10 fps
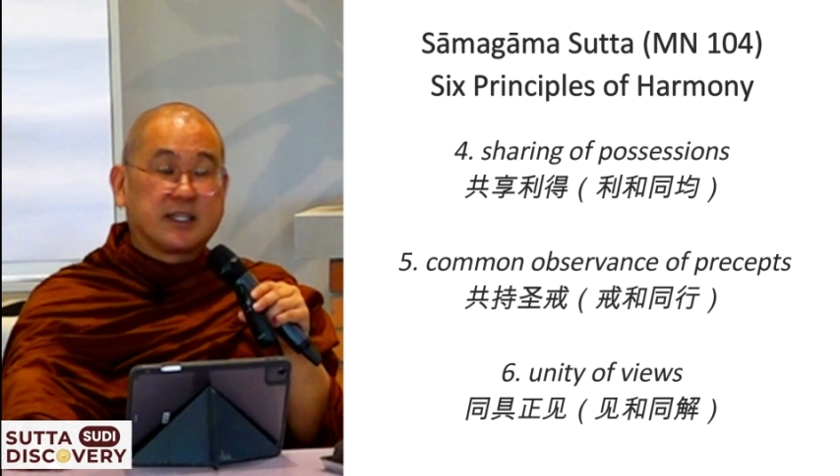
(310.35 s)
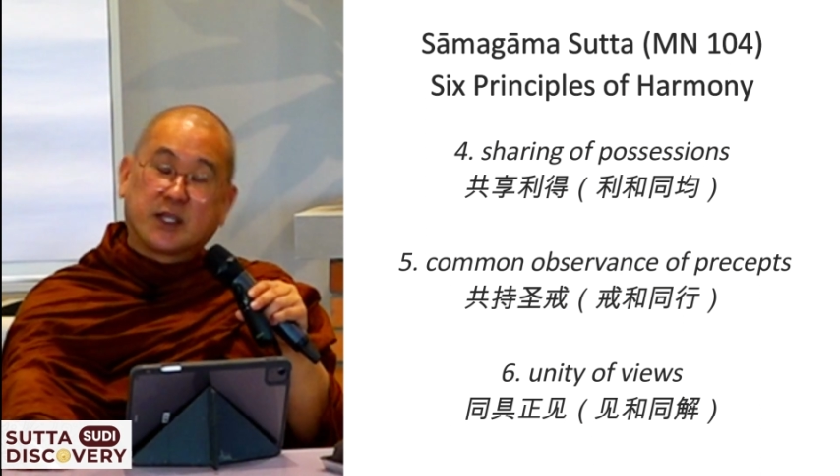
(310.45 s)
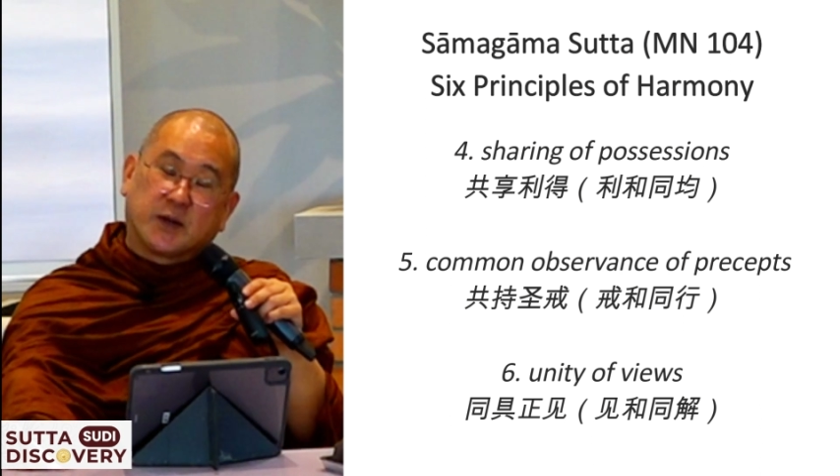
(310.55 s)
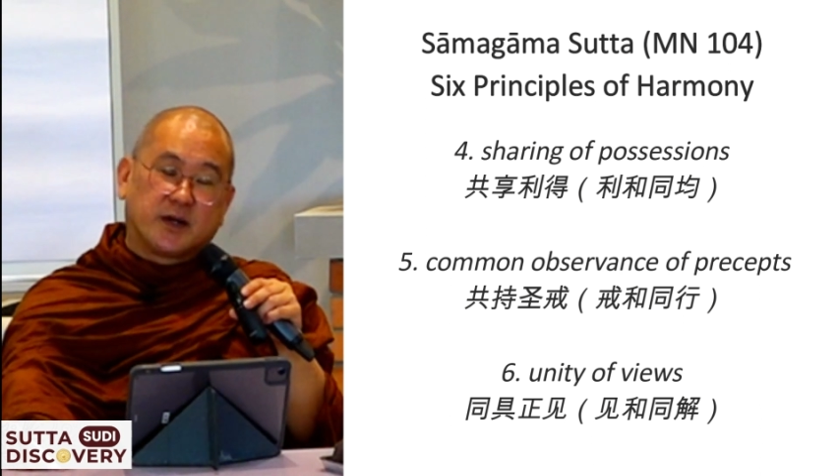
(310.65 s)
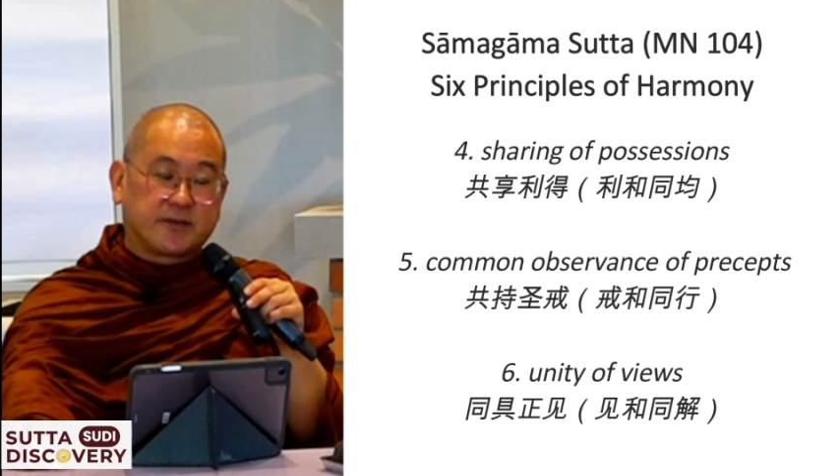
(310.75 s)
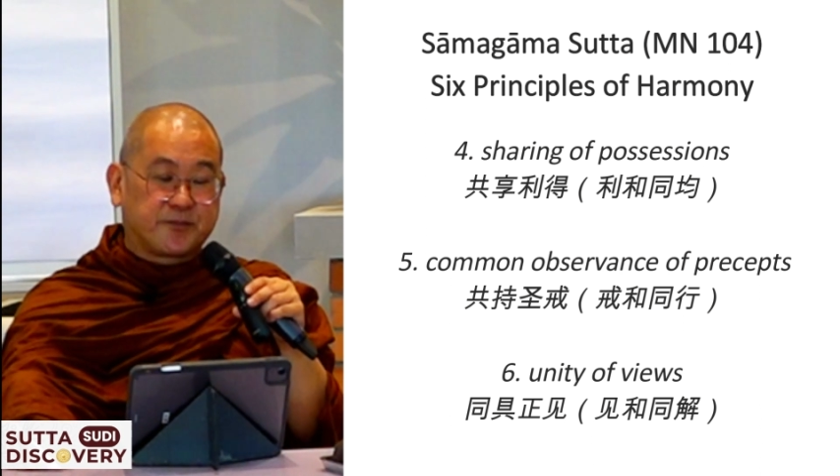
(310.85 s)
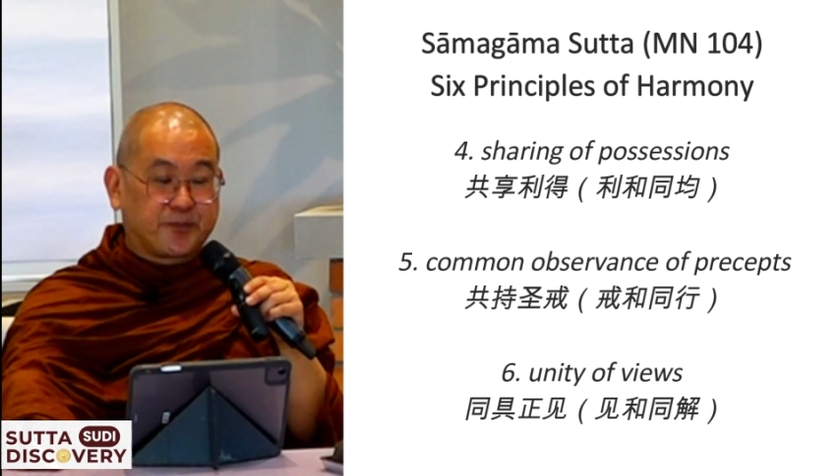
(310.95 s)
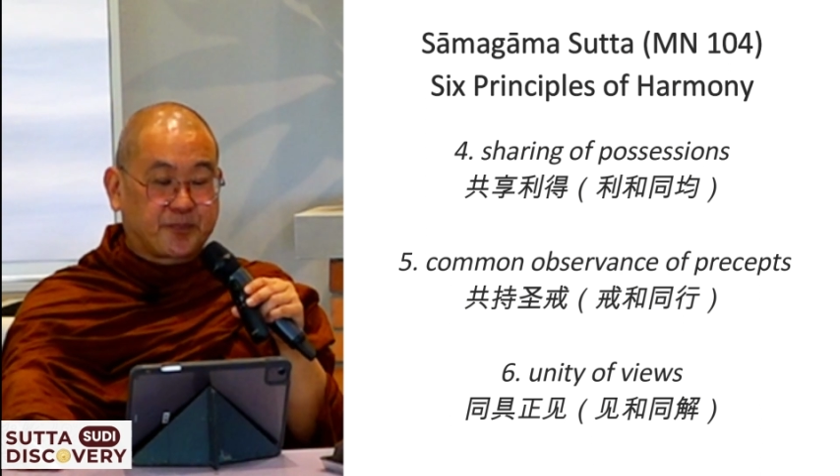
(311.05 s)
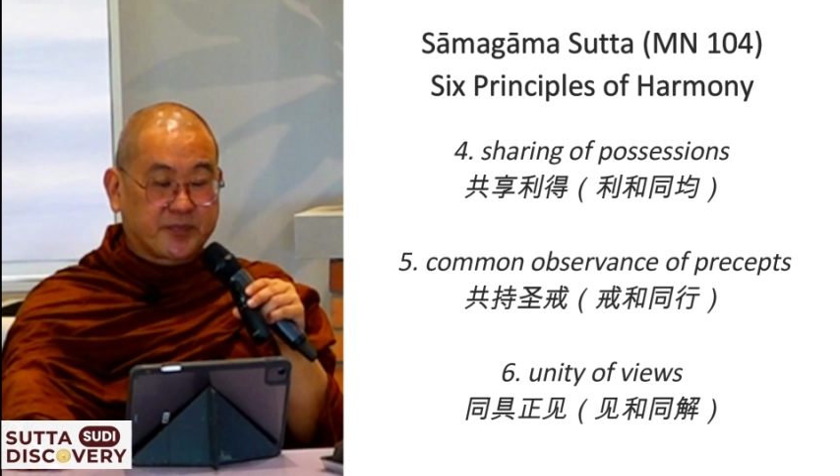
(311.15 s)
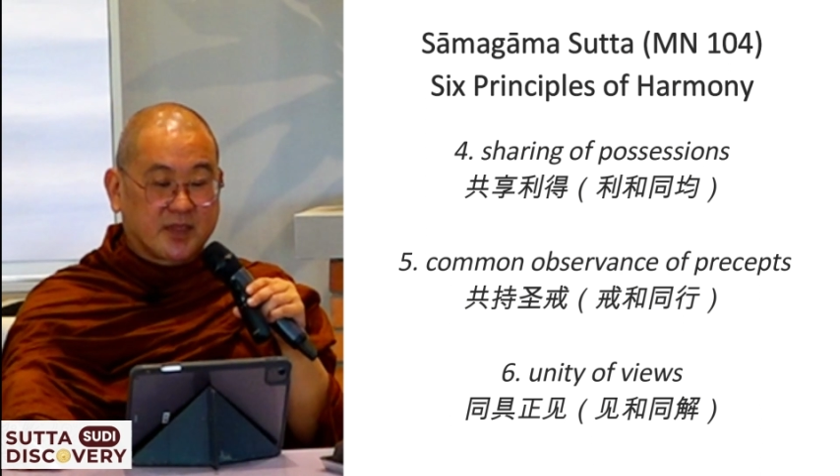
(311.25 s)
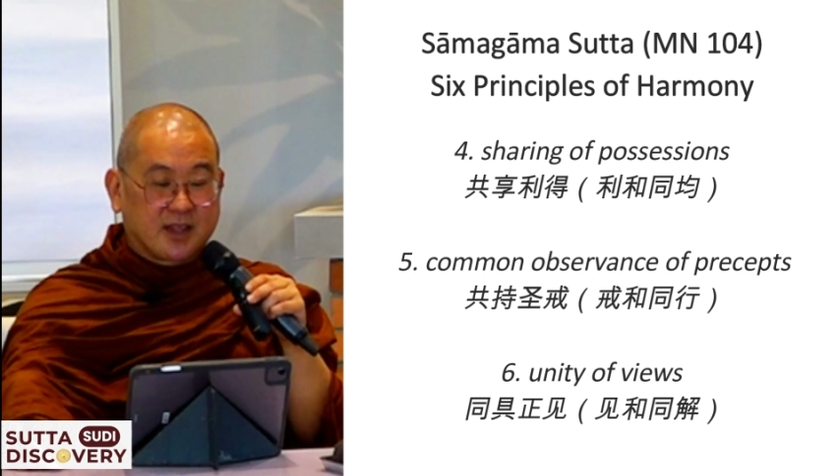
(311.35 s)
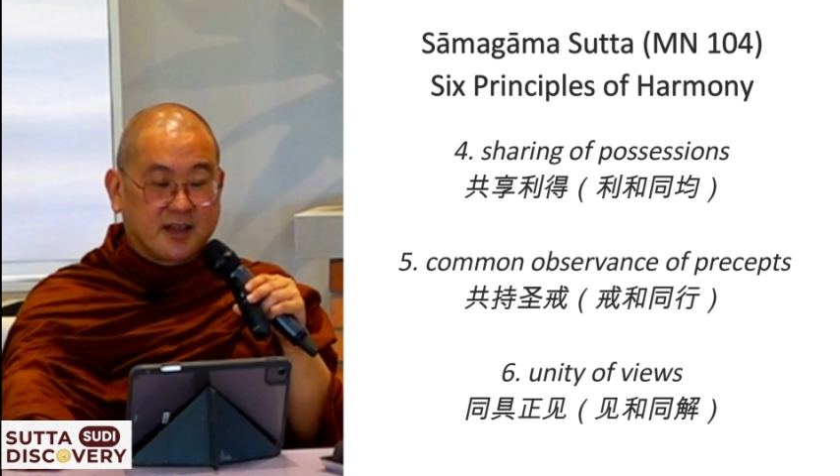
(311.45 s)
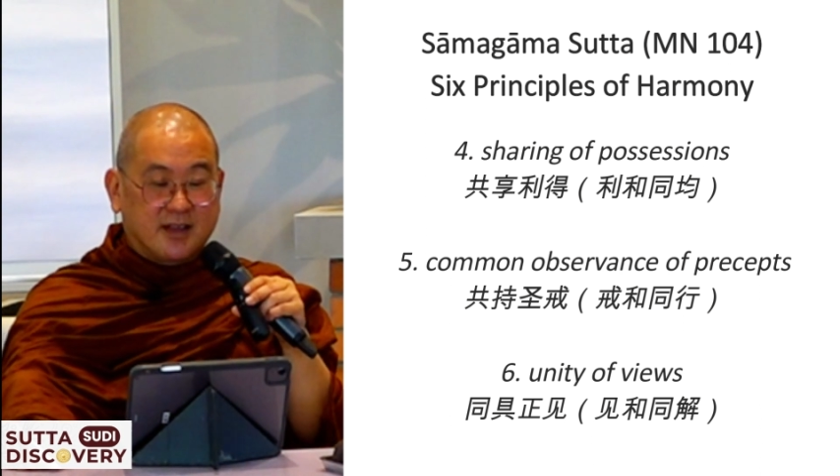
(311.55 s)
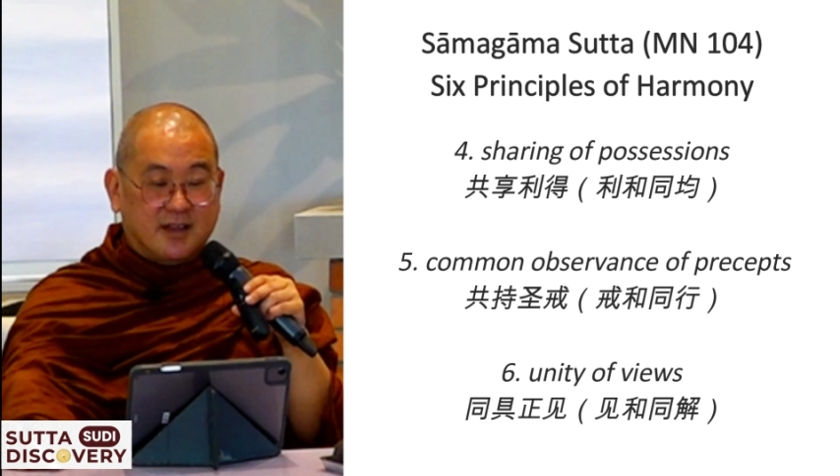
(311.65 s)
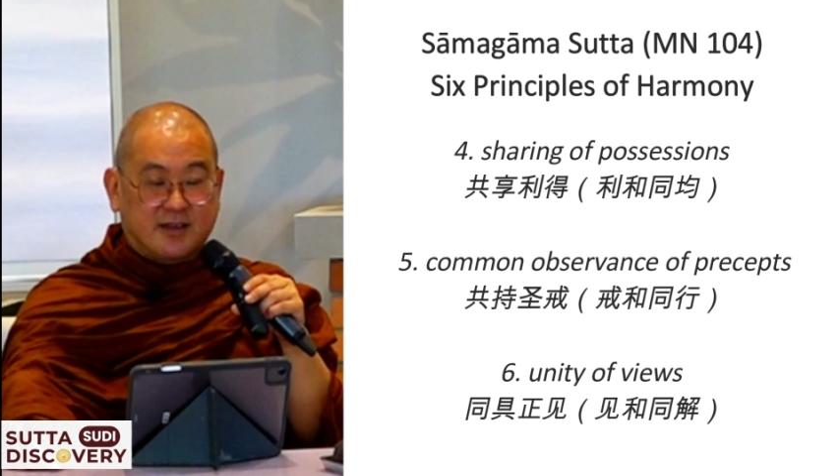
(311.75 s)
No,
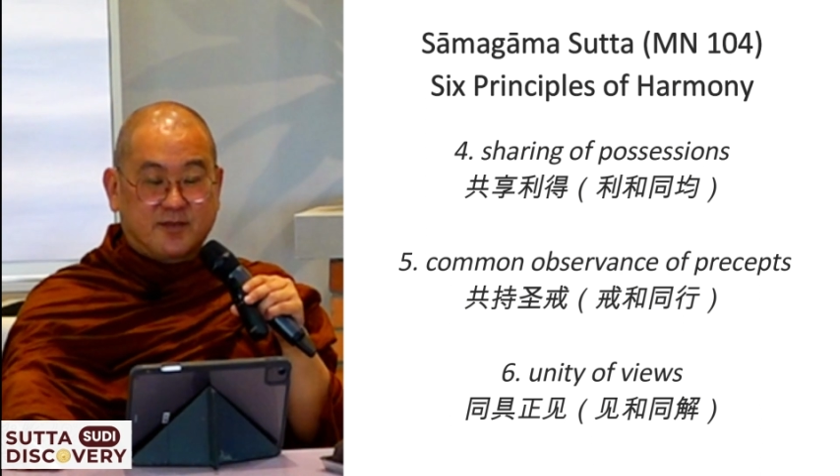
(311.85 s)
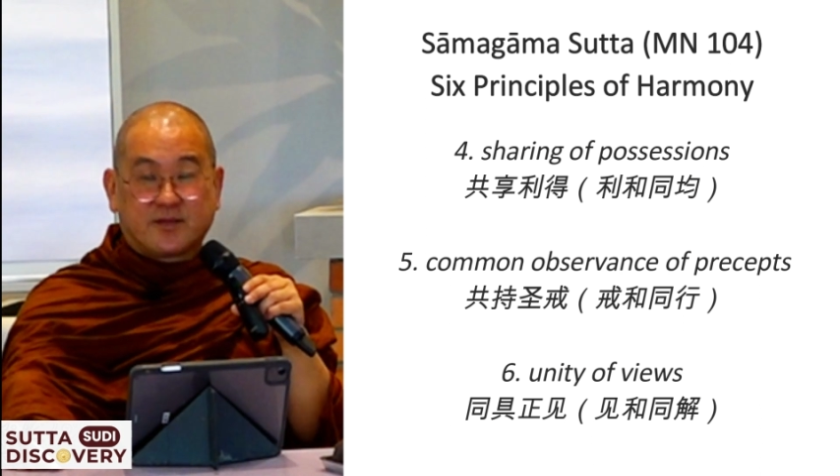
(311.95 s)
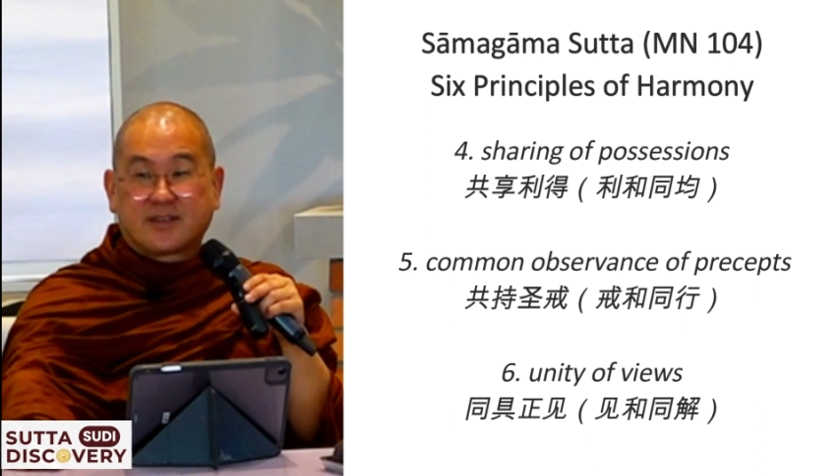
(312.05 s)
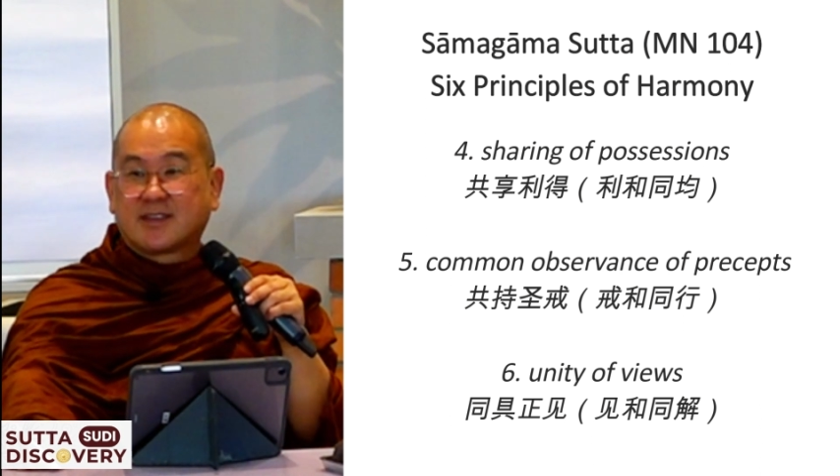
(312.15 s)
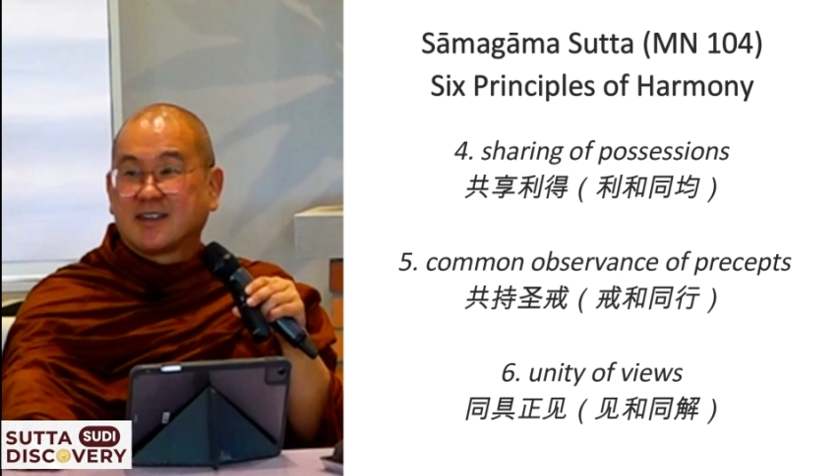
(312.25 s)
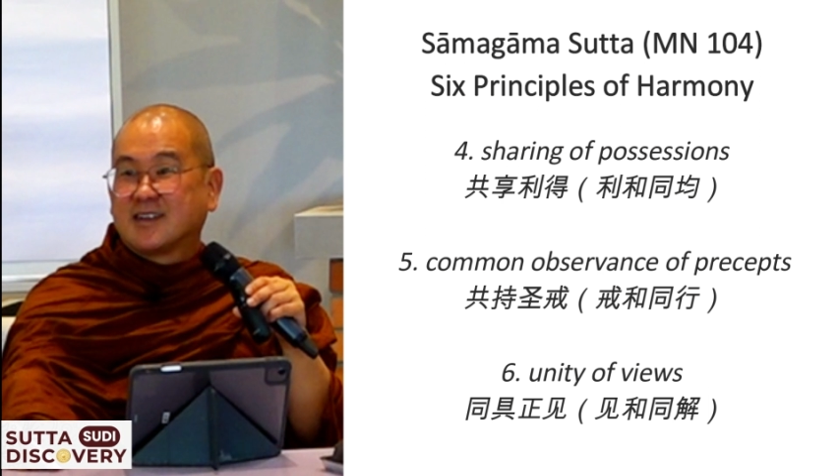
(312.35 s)
huh?